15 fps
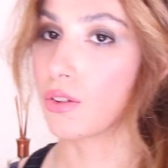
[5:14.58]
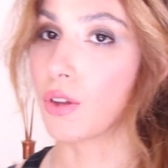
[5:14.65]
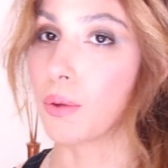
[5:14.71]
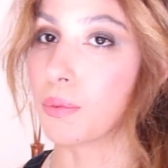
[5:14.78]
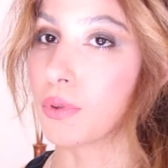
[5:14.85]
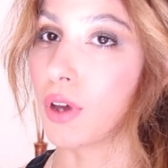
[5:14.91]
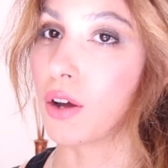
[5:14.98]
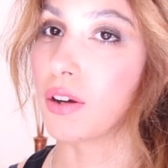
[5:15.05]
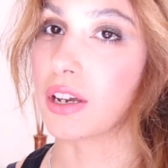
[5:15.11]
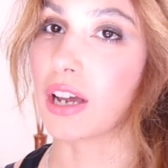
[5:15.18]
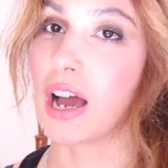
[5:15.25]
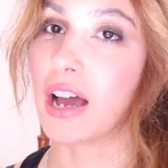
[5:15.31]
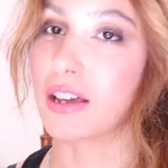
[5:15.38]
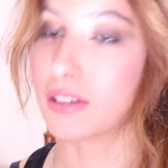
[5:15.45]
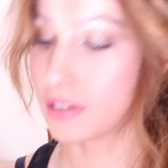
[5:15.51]
So I'm sorry
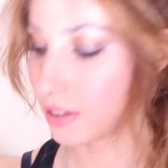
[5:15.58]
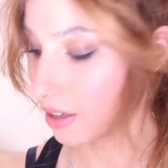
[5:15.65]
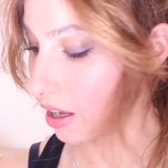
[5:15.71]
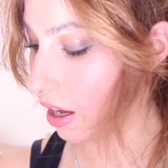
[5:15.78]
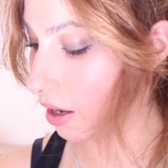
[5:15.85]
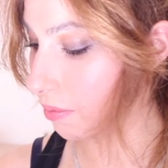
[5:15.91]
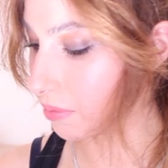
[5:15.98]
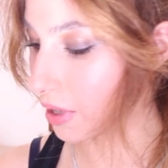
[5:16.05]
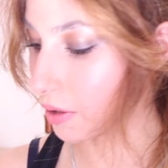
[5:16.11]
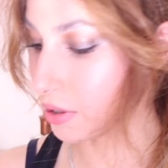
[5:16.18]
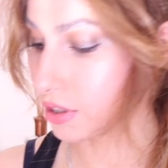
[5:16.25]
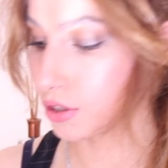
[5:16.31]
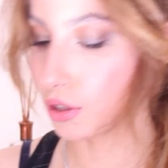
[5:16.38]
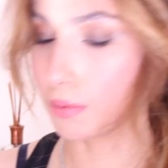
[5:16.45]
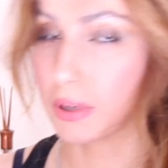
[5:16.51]
guys, there
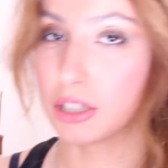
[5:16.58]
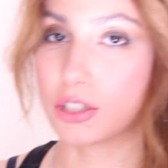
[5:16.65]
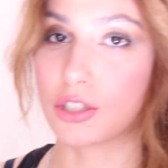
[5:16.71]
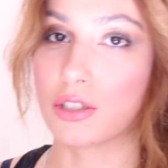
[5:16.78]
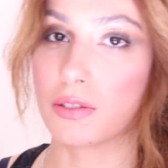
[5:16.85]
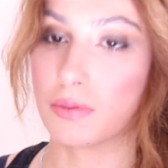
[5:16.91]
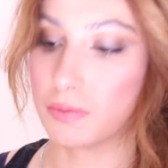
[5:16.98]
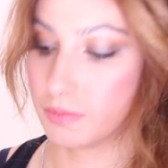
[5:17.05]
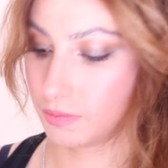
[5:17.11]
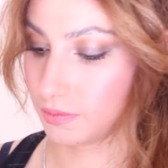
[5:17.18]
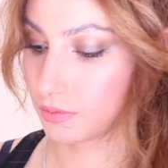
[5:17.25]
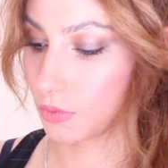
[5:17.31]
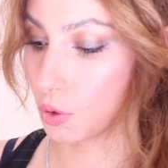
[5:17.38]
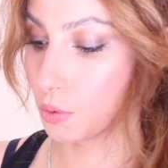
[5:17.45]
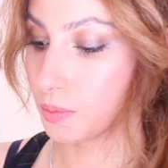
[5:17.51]
was too
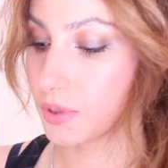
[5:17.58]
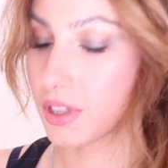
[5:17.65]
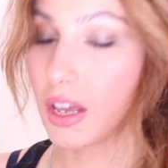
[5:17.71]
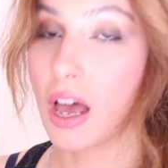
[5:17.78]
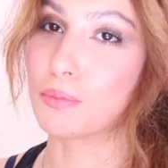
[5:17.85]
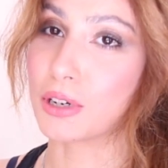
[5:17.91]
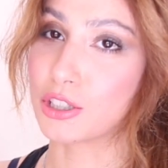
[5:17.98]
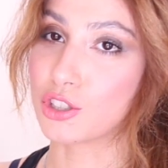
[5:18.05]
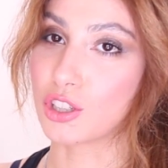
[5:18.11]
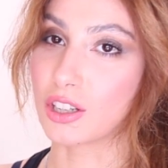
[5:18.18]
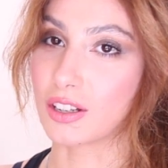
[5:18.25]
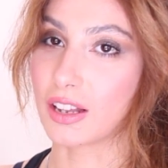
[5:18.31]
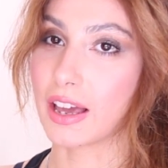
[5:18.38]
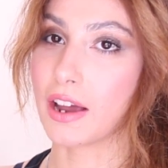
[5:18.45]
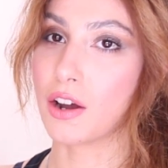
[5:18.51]
much
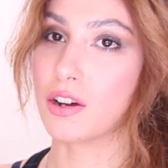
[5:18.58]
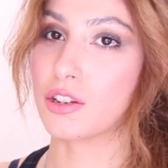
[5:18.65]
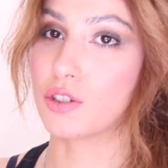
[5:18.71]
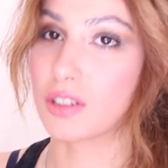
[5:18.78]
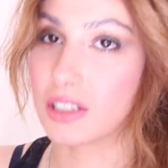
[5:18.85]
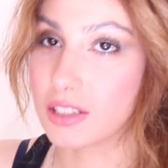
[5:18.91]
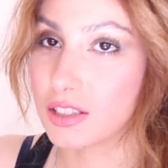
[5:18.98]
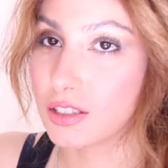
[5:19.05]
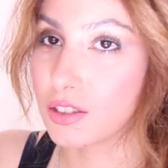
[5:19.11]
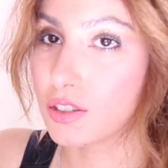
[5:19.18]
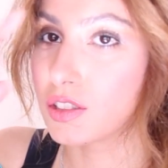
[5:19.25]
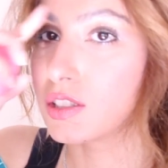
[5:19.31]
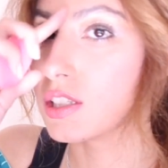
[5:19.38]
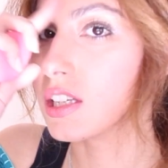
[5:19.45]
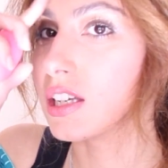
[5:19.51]
glare and you can still
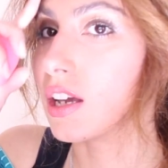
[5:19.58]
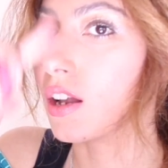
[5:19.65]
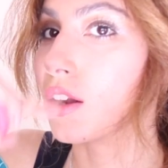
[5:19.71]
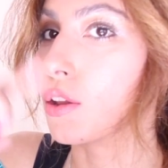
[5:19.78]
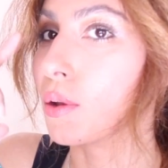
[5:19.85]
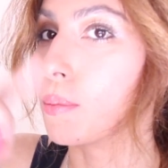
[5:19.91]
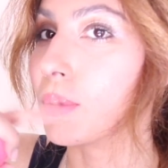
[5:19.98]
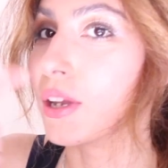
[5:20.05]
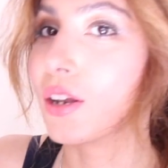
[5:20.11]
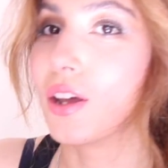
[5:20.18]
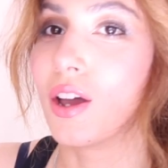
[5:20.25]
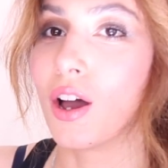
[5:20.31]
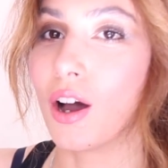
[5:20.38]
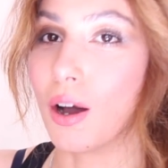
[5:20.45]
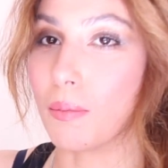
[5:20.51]
see a little bit
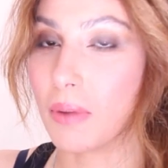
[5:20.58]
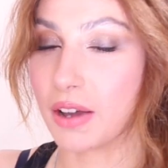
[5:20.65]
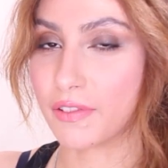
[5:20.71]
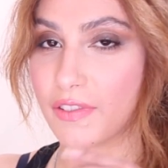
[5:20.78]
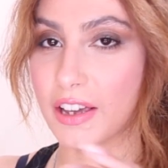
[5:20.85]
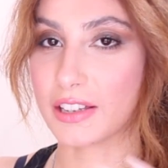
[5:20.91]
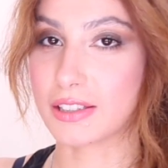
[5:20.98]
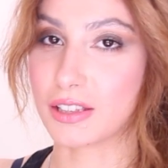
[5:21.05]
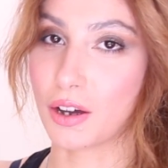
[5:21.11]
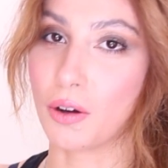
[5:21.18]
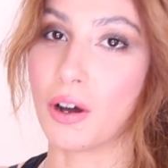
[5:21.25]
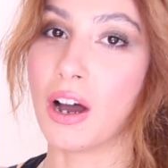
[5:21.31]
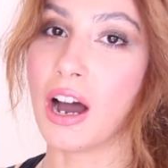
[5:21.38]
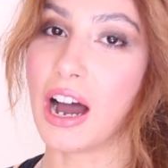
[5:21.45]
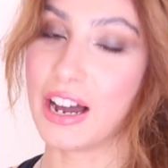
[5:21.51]
on my face.
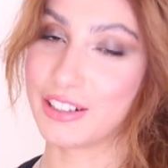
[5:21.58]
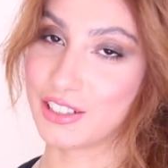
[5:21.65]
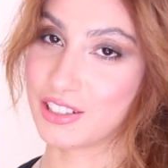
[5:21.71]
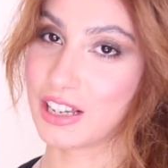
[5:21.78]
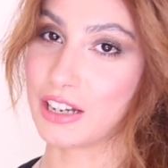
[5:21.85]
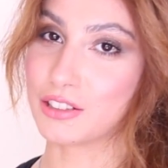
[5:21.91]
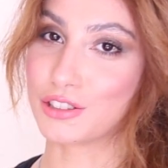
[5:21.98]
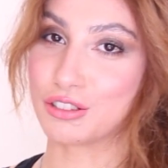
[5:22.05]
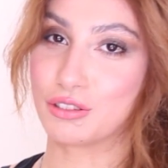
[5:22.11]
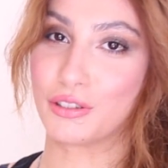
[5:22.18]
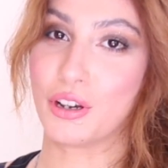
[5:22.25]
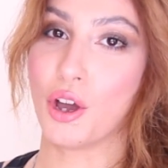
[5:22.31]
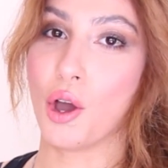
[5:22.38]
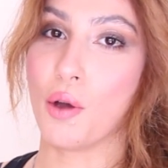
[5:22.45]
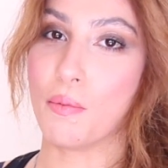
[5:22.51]
So I decided
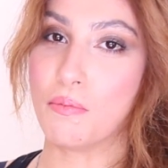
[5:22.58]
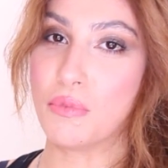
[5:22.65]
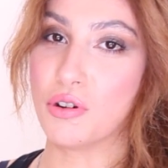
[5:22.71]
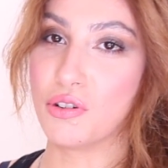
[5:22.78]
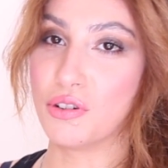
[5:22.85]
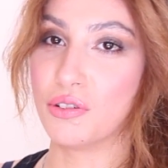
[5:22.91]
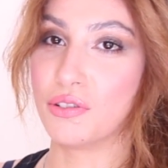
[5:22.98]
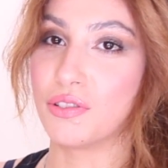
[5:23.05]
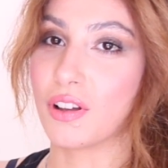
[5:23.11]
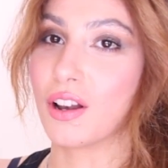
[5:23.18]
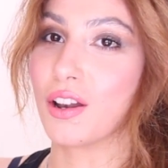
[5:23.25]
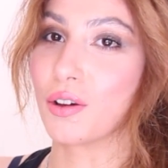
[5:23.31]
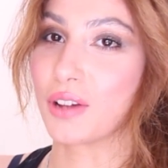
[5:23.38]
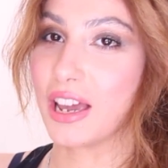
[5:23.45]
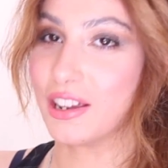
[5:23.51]
to move
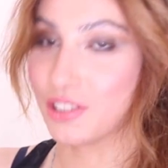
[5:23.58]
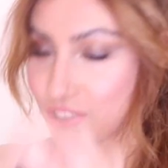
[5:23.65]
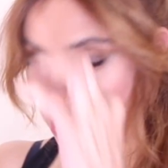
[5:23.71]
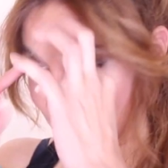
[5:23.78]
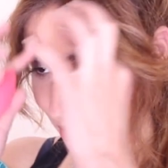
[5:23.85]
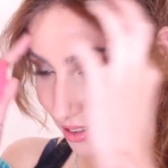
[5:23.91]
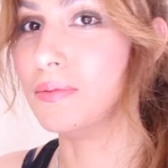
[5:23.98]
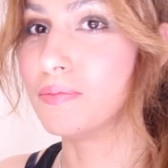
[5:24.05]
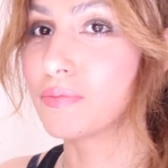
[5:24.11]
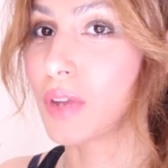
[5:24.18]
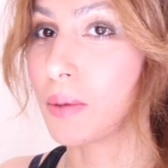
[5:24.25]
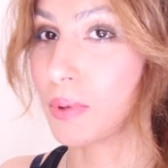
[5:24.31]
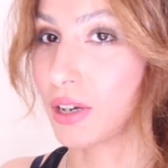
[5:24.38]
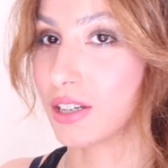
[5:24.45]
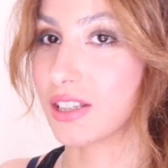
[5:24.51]
location
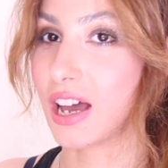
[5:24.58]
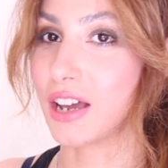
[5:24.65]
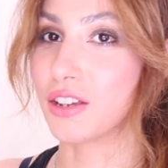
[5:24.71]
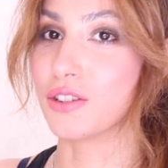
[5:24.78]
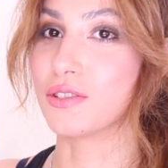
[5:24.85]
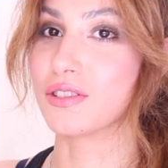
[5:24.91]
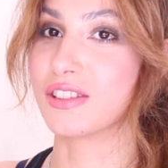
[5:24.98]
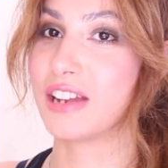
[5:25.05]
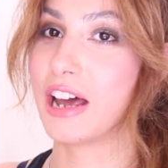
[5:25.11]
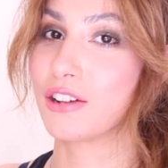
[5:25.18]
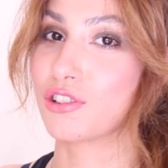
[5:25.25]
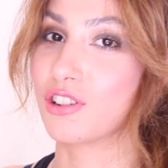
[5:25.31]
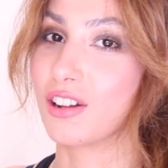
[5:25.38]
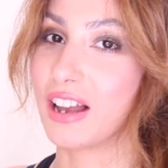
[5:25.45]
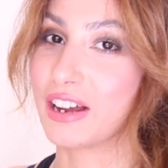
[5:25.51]
because I use
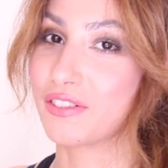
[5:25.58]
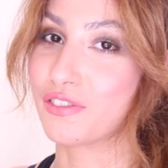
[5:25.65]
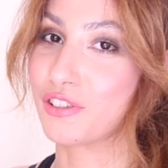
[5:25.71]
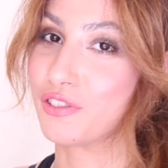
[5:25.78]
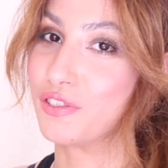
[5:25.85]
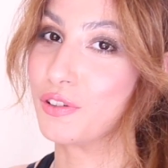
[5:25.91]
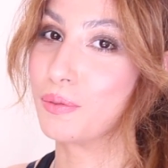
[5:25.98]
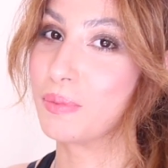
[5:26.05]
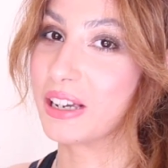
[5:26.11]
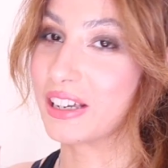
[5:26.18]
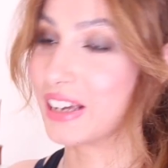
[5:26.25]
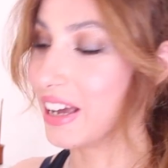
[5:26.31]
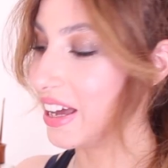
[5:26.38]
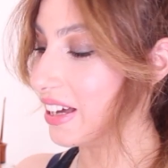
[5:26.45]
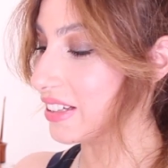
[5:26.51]
natural light for filming.
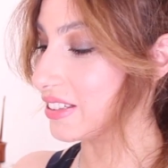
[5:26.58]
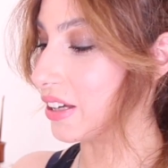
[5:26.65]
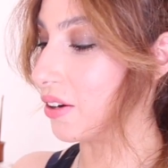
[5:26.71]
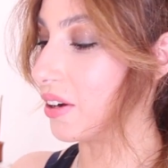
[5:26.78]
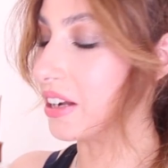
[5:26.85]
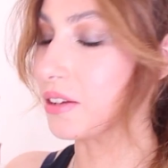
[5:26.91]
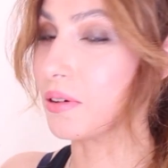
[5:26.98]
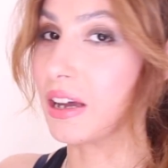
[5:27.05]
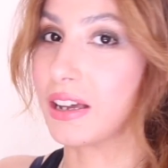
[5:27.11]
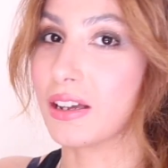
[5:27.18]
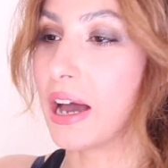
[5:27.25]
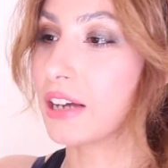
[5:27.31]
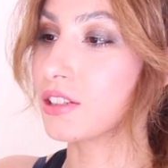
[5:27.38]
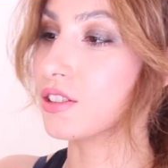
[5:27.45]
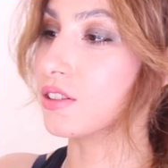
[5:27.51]
So anyway,
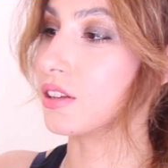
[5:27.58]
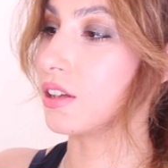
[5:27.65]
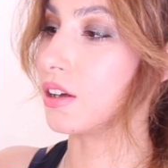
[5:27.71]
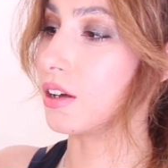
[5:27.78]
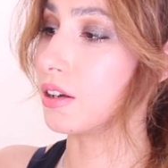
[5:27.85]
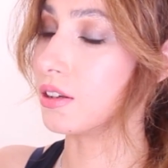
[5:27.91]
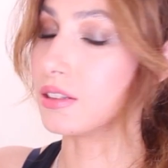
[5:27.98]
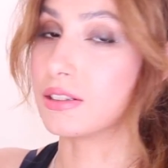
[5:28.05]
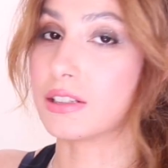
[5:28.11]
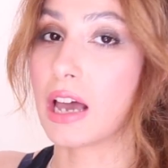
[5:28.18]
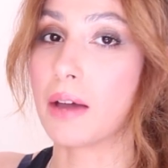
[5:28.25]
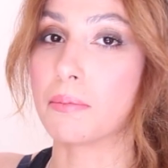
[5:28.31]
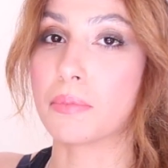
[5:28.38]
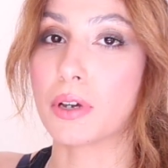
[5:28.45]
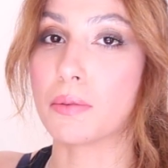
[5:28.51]
back to the
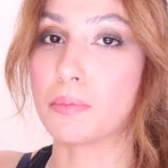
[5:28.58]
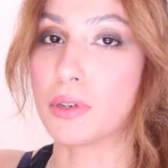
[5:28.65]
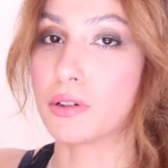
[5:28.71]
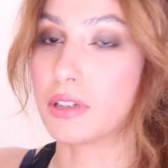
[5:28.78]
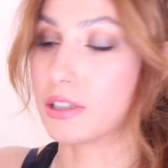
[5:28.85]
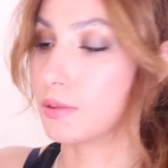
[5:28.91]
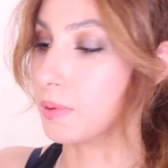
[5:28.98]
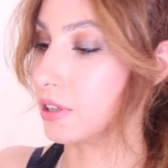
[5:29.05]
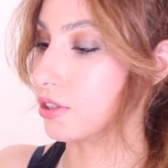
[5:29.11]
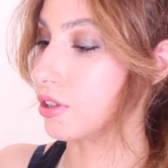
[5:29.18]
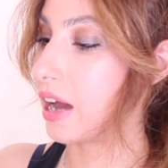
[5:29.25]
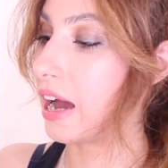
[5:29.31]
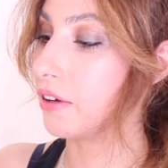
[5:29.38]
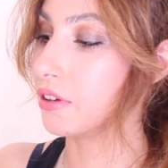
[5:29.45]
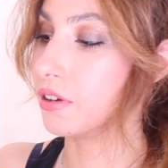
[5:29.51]
damp beauty sponge. So
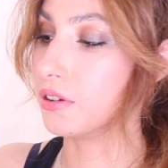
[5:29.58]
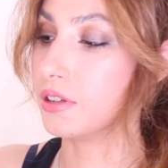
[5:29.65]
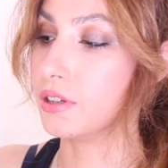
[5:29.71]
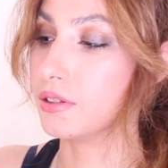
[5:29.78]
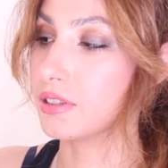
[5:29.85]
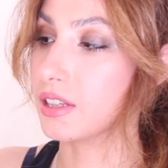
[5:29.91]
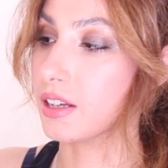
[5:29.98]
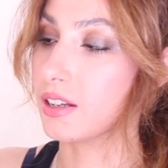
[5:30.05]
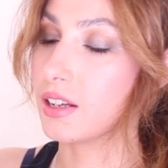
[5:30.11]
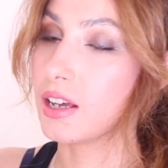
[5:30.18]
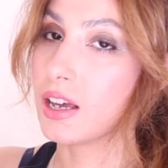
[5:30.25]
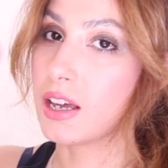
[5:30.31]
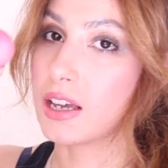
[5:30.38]
how you use it